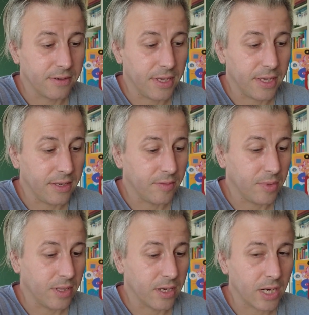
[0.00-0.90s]
in
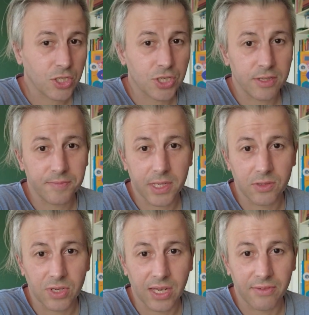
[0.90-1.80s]
Belarus, and
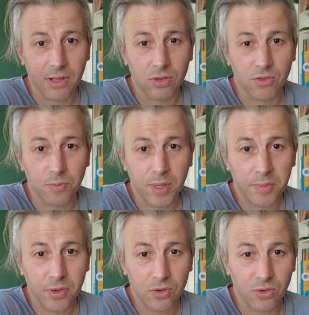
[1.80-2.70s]
you have a lot of
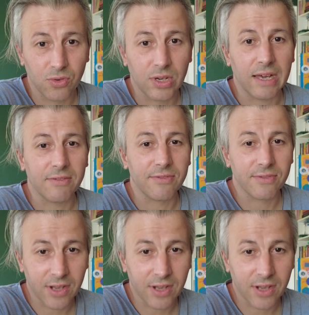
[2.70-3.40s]
people who have